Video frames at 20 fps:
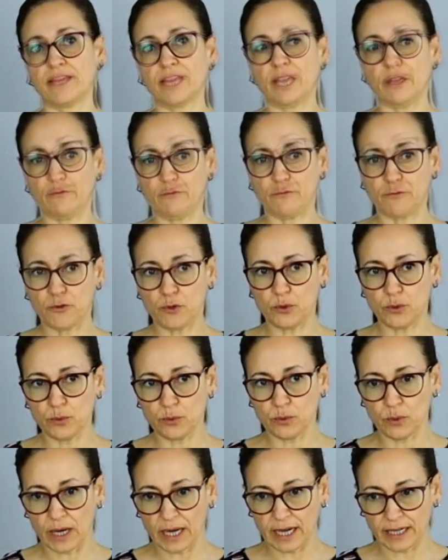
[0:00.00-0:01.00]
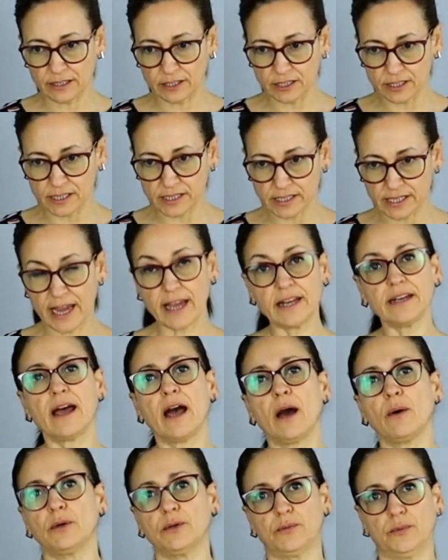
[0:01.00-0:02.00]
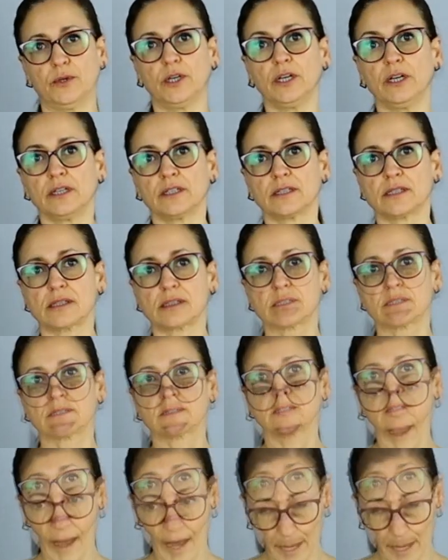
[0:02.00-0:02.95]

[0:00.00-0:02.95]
If you understand how it works,